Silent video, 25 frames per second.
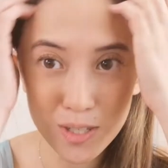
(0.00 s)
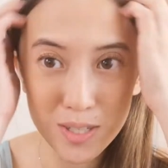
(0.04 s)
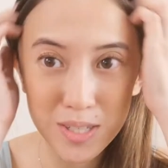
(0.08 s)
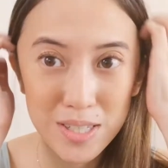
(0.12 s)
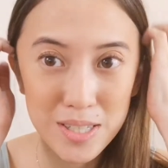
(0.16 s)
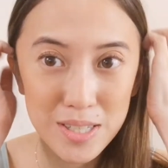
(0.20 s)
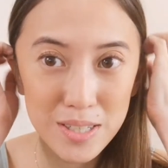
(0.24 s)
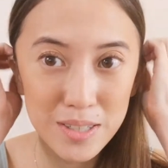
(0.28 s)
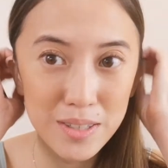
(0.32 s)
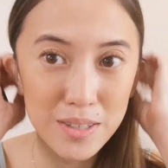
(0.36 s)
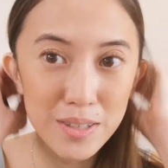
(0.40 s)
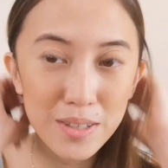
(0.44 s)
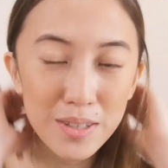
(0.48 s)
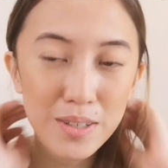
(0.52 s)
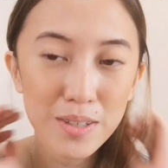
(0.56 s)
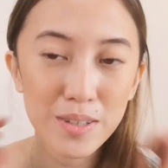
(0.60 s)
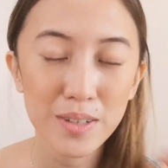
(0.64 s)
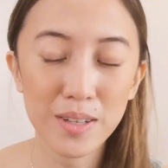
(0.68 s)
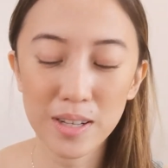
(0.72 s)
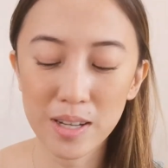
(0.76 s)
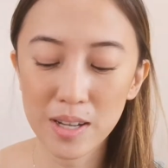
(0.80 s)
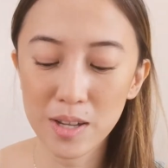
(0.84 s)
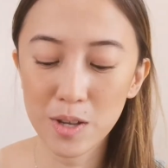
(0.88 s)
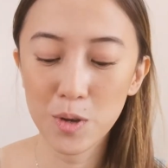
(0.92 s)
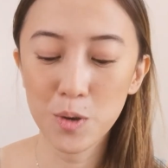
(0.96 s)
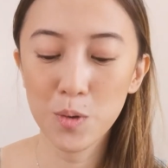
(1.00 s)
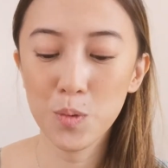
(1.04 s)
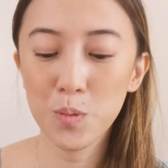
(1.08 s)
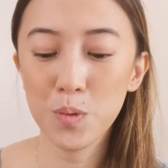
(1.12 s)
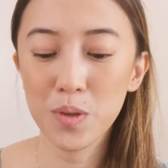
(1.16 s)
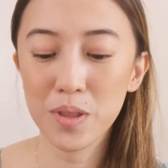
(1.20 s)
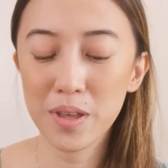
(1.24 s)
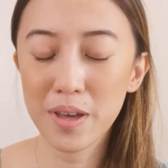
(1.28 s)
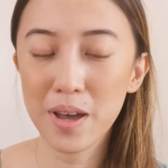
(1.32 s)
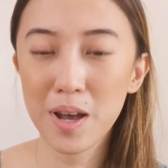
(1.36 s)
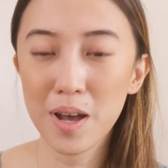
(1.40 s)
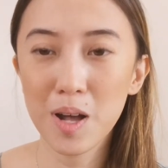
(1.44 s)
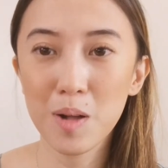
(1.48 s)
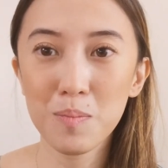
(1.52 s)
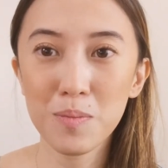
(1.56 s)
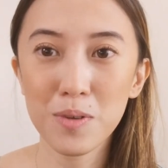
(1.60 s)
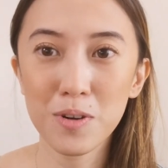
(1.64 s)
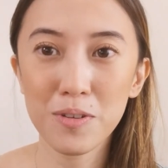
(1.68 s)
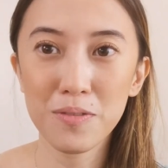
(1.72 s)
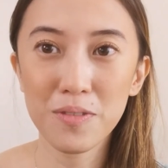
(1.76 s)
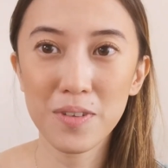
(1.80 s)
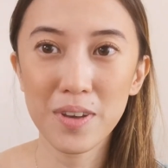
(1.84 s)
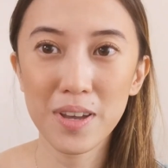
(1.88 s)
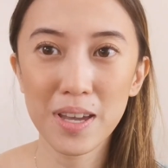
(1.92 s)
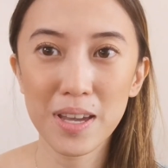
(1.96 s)
So with the help
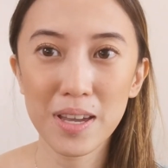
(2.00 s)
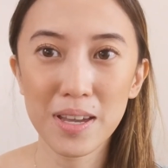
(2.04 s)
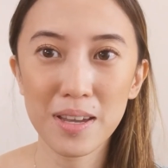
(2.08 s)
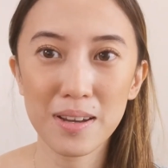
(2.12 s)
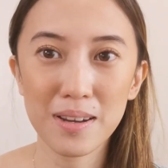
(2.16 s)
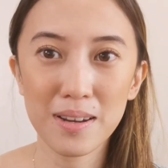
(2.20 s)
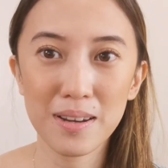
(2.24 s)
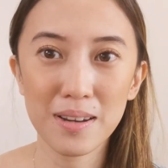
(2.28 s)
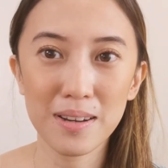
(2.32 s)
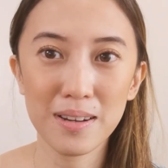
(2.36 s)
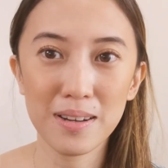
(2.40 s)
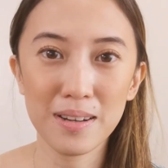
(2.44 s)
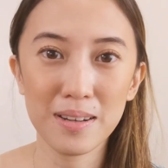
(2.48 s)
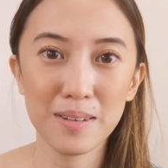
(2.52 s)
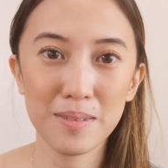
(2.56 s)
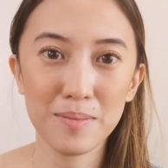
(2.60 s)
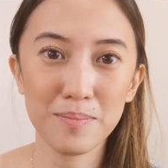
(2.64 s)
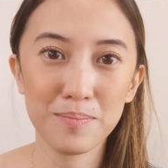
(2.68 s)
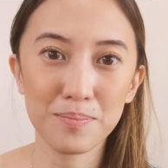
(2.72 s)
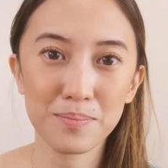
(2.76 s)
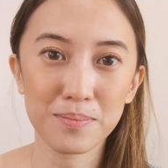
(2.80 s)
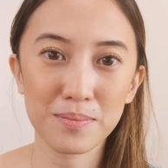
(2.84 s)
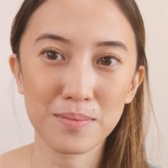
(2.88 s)
of a